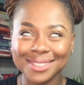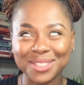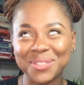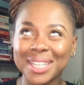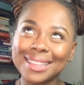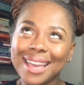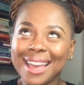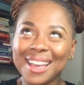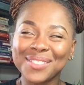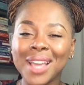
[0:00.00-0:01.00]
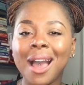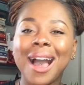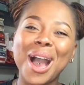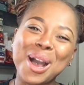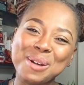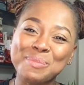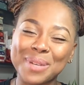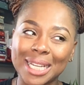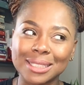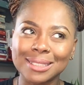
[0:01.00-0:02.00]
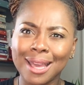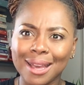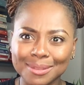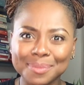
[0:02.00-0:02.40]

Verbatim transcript: Don't forget the half. Um, but yeah.